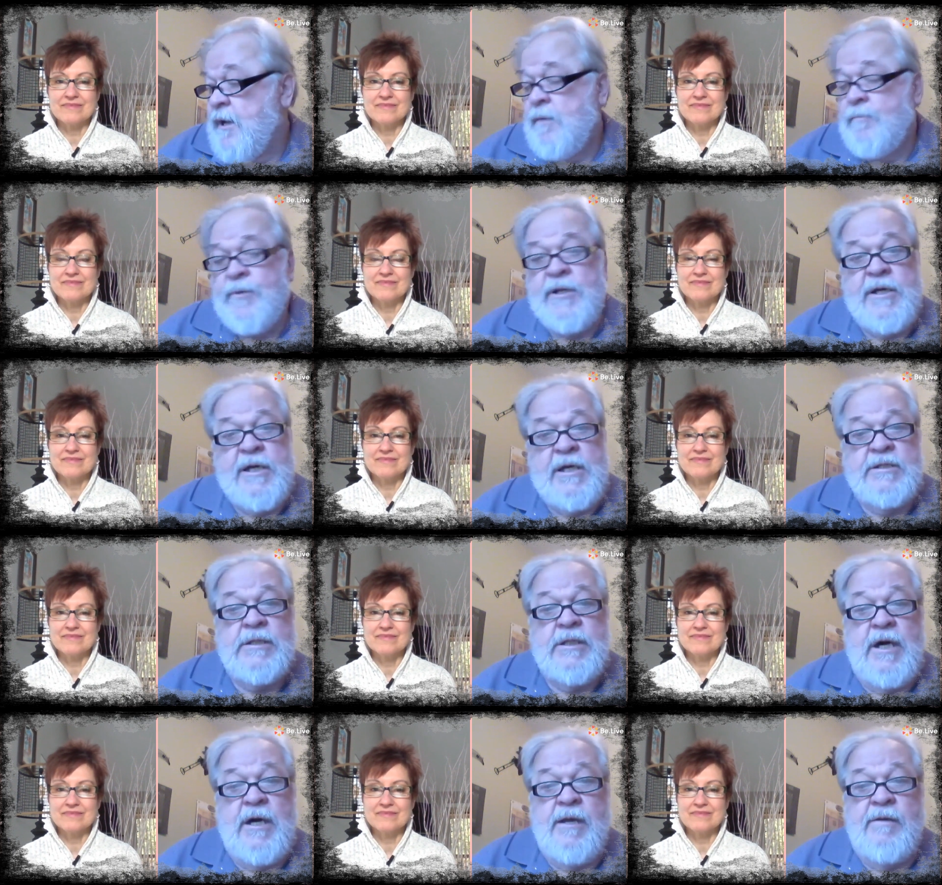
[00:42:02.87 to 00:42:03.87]
Speaker 1: account, but it has a
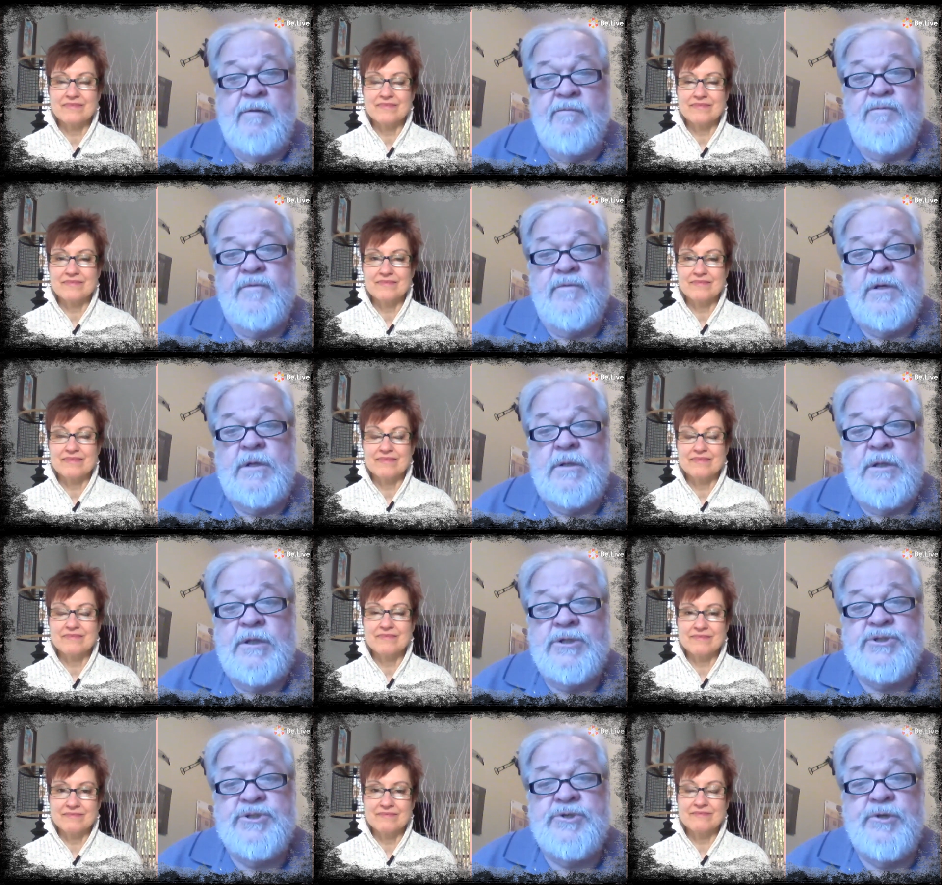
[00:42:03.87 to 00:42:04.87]
lot of uh,
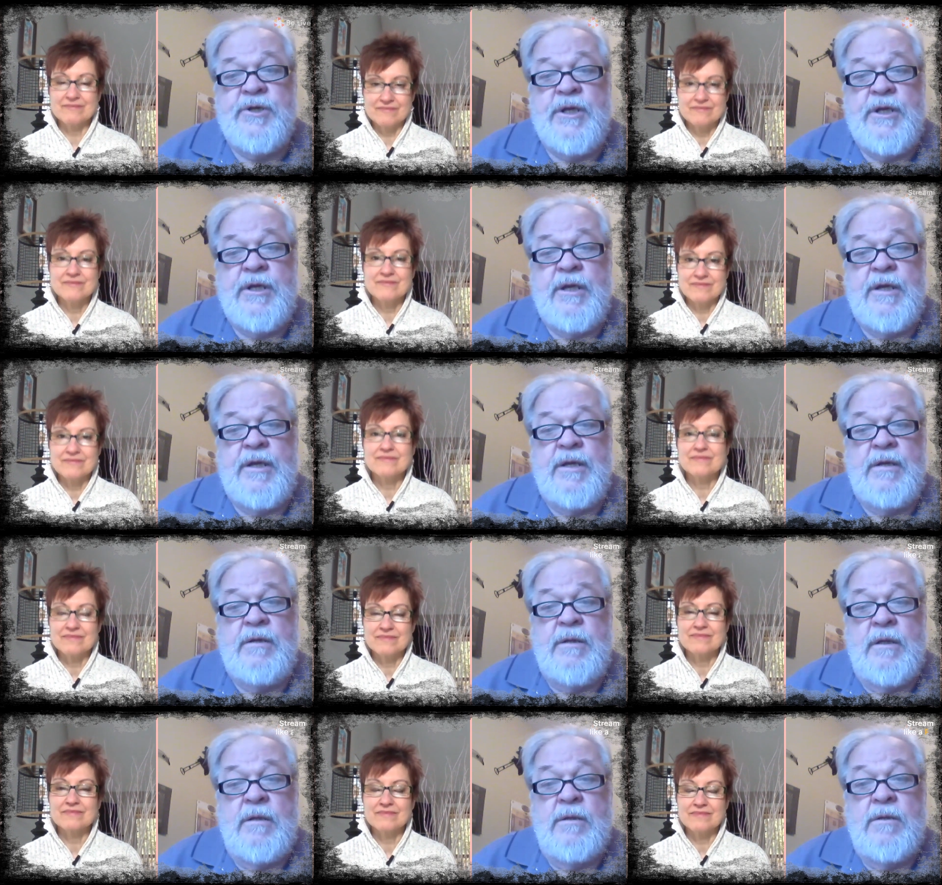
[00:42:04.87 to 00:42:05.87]
history, and
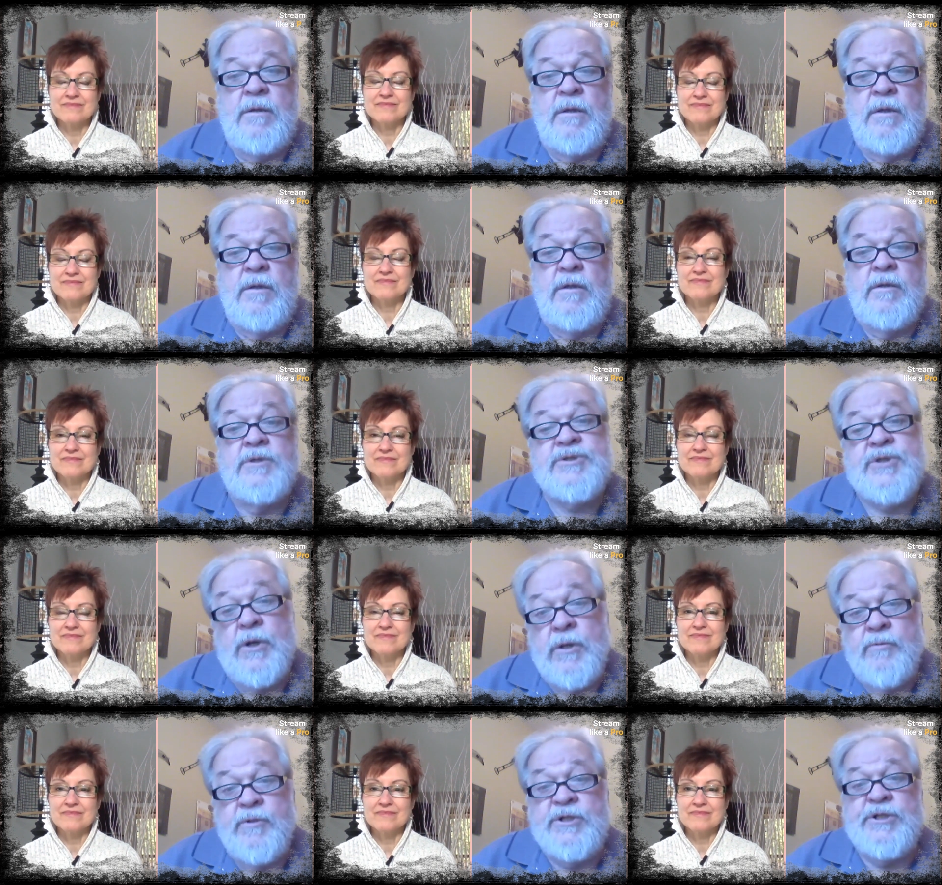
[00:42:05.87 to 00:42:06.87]
it's
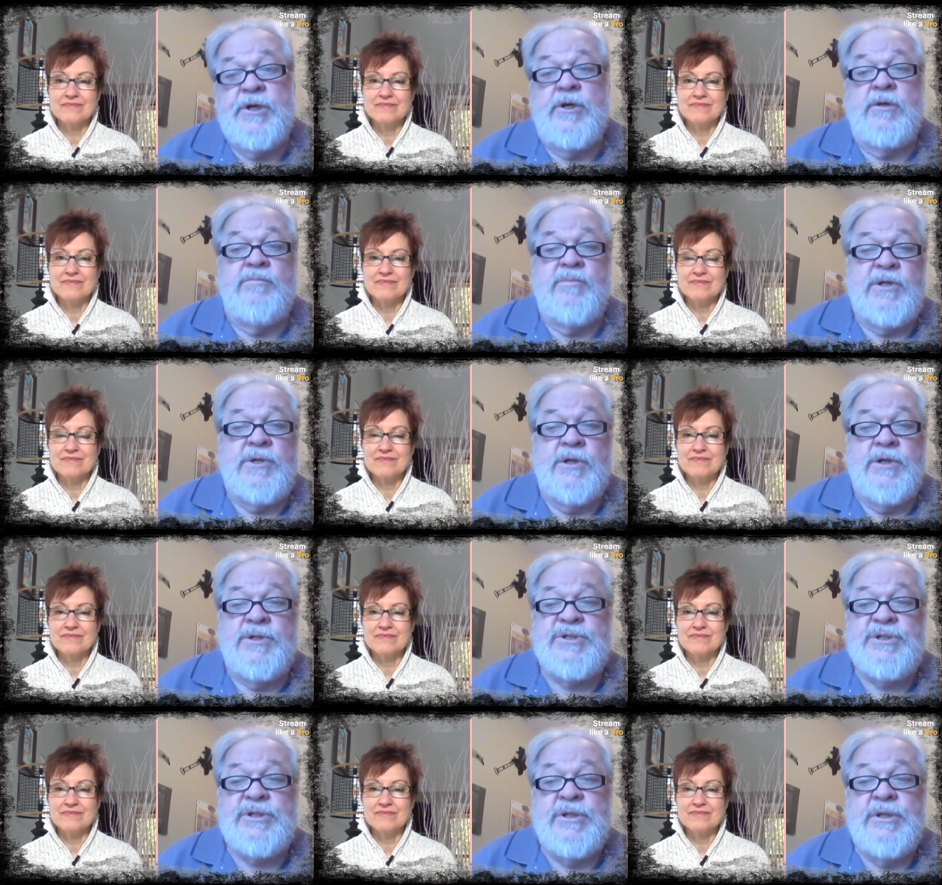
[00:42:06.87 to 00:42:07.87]
called The Return
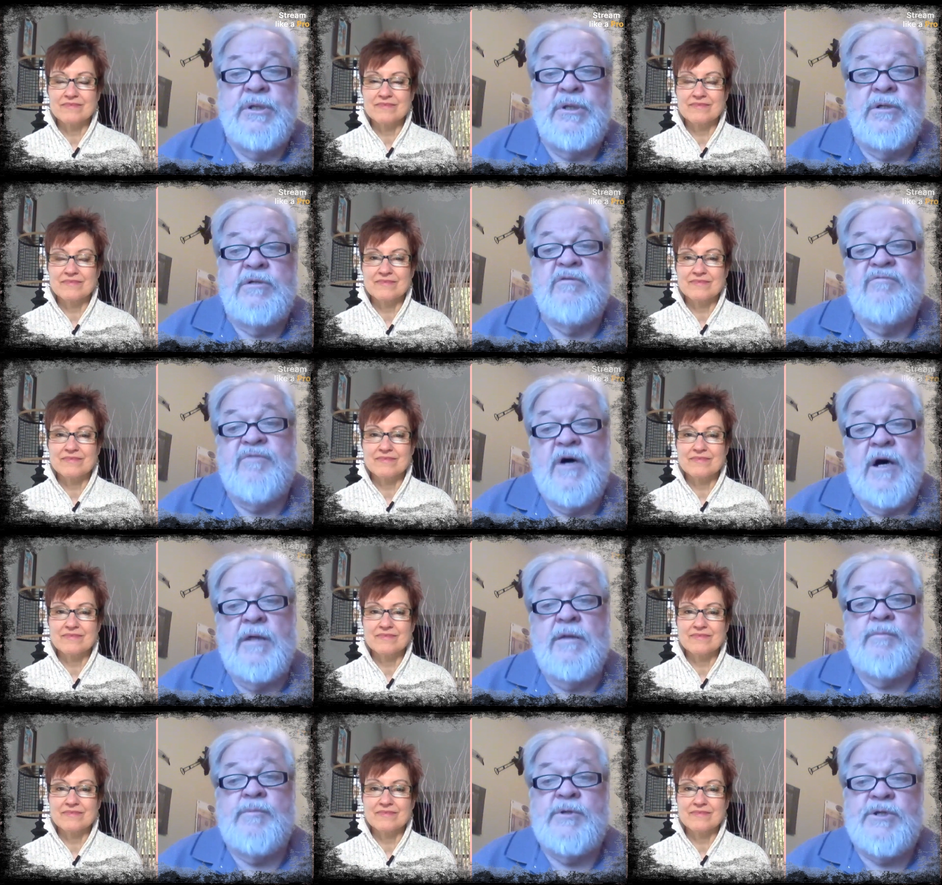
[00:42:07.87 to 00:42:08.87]
because the
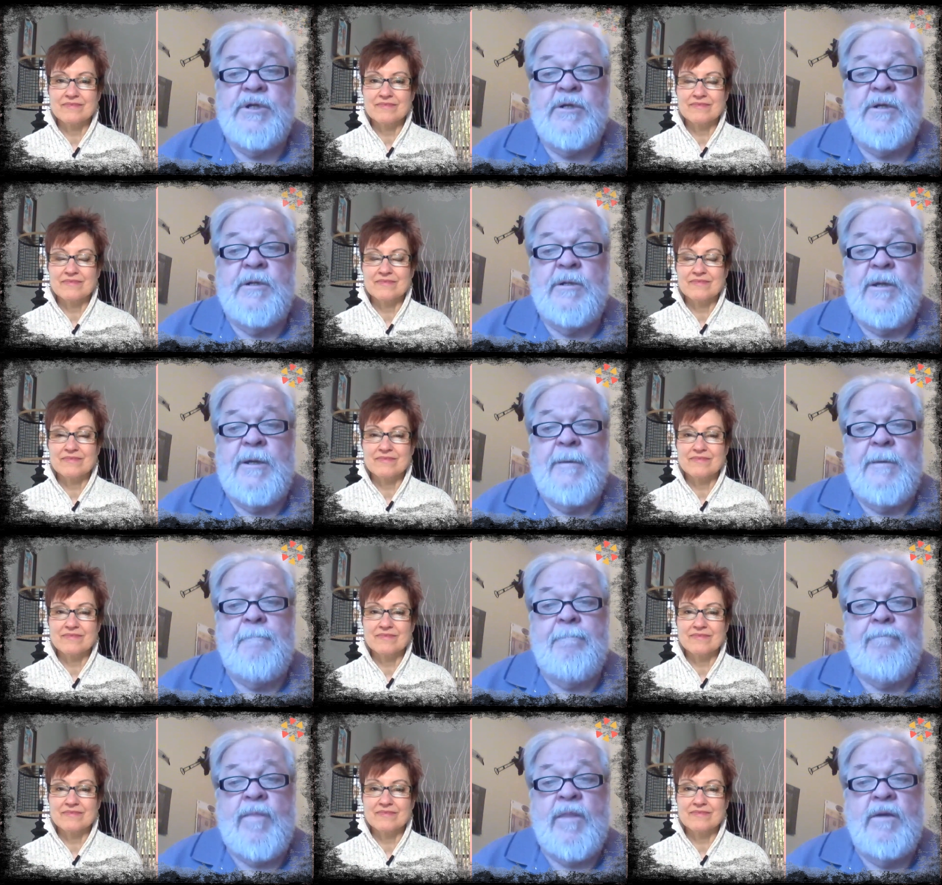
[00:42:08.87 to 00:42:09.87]
father, particularly,
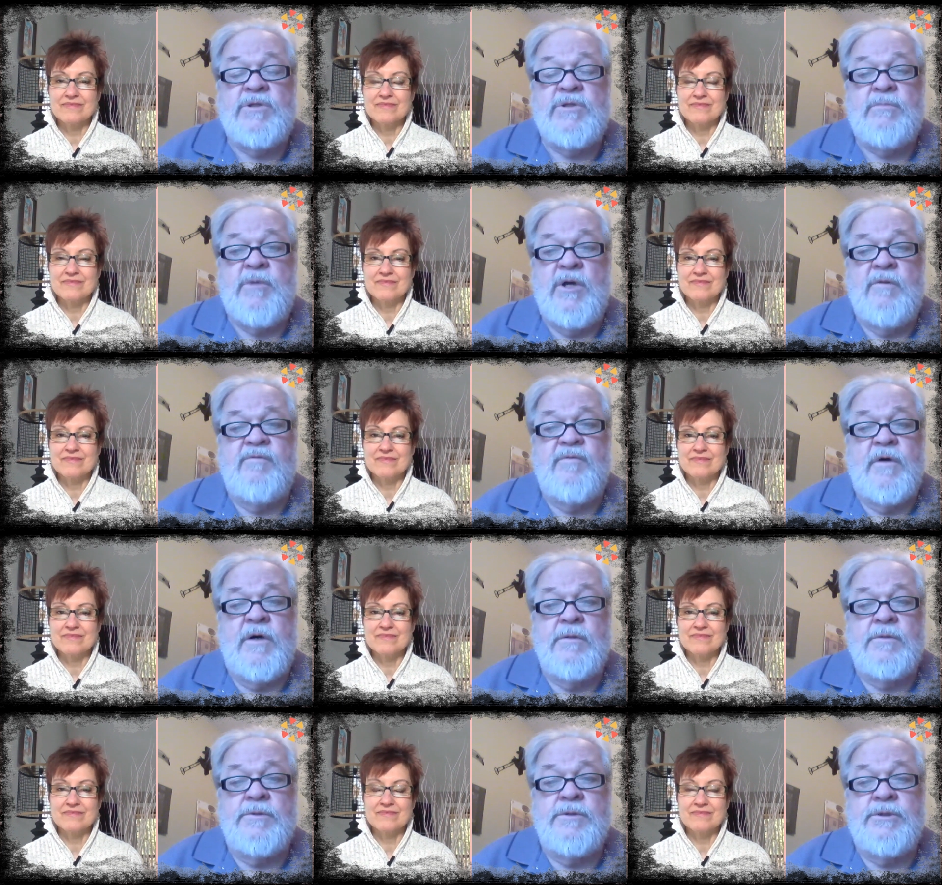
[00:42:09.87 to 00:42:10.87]
was a mother,
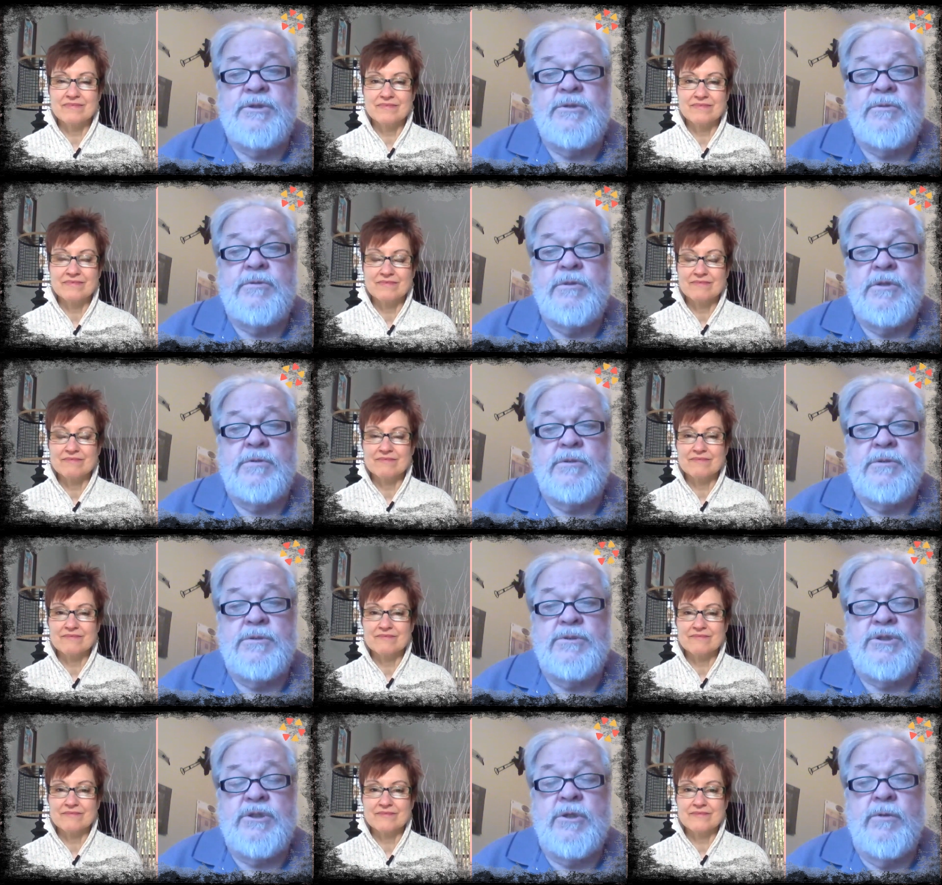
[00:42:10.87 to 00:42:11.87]
father, and two young
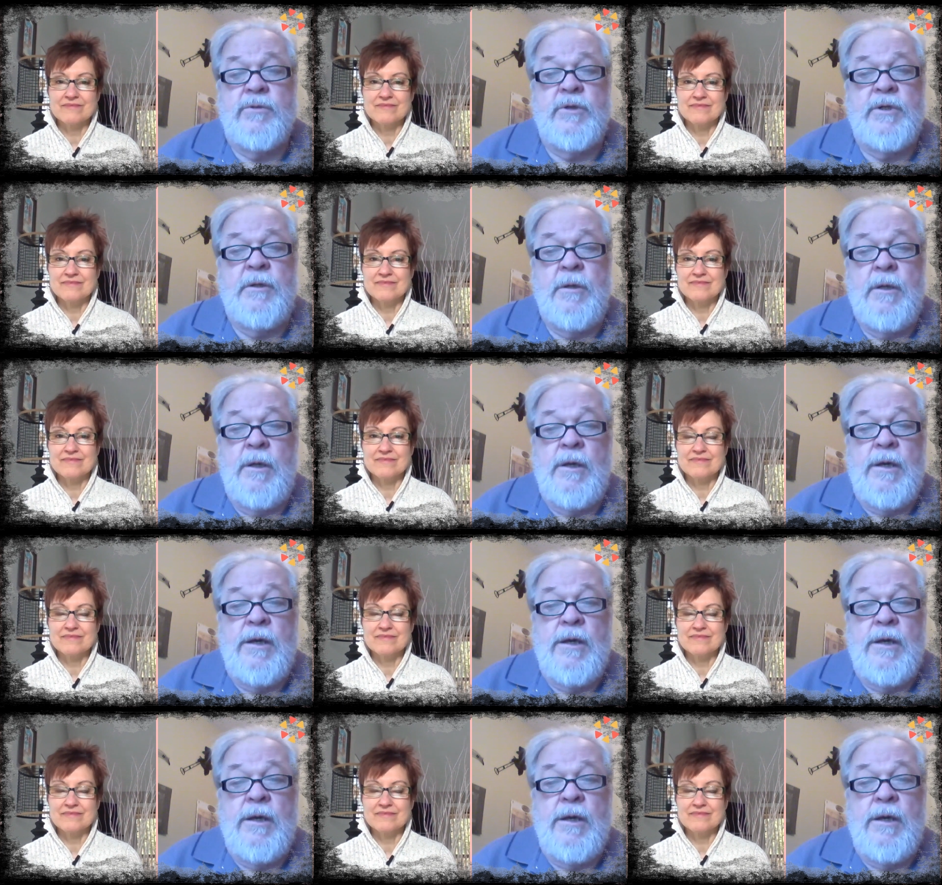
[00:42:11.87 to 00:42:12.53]
children